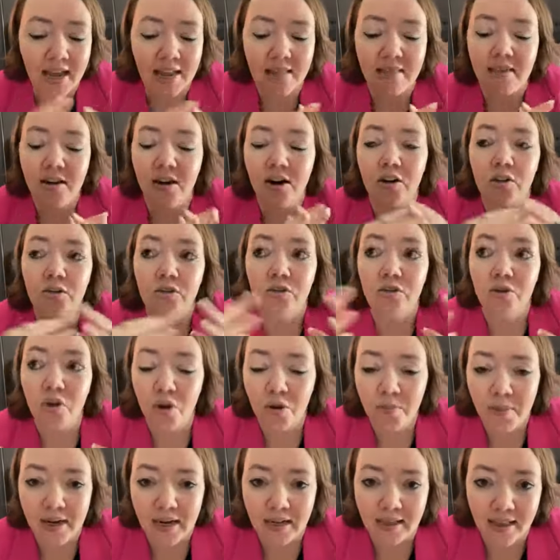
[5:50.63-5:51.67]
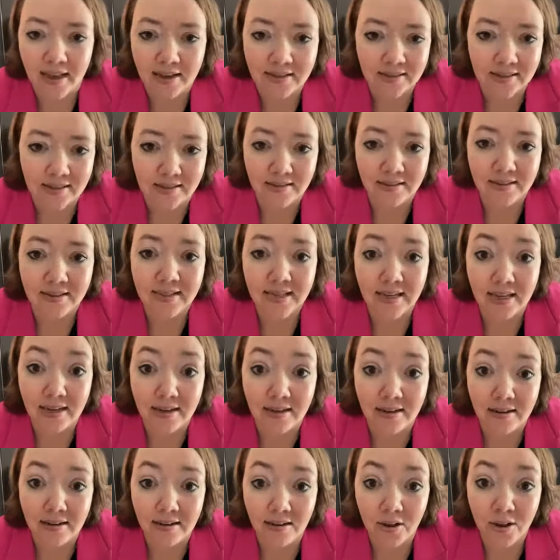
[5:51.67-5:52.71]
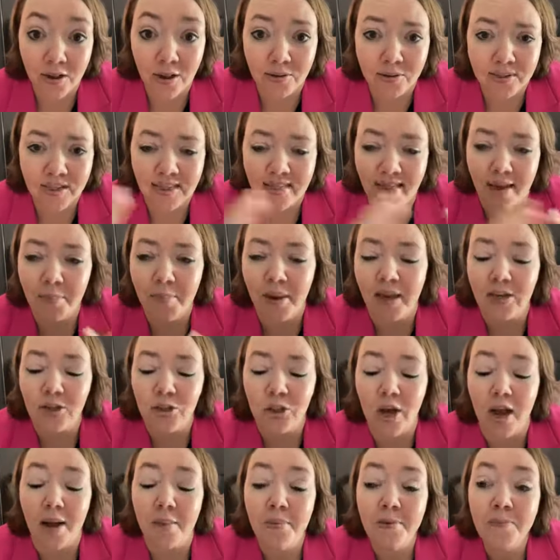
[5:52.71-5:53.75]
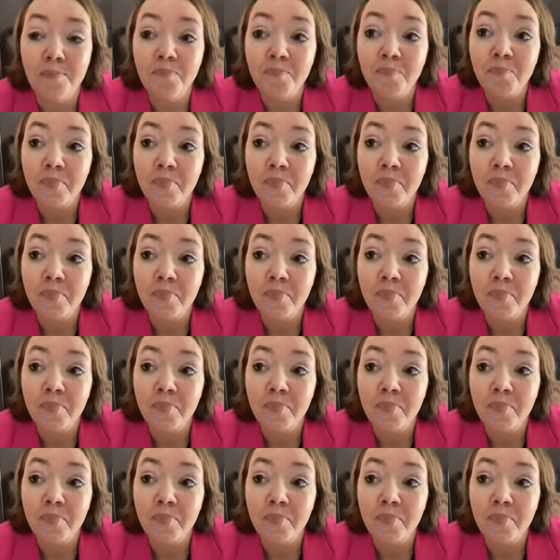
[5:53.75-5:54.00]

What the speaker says: And there are so many lessons in closing that bike shop,